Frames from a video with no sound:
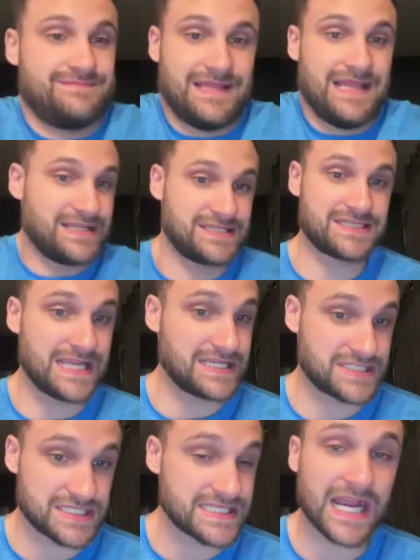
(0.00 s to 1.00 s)
it's
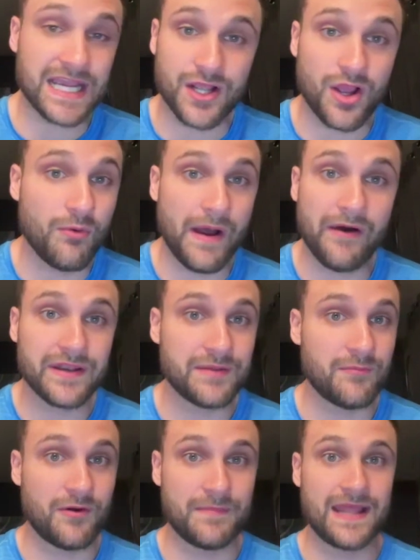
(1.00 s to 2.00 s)
just not going to go well
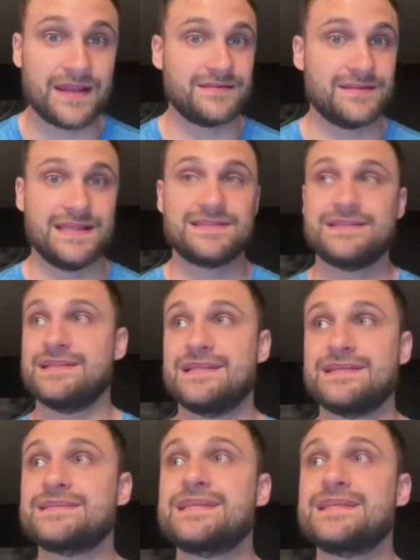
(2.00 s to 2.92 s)
anymore, man. This is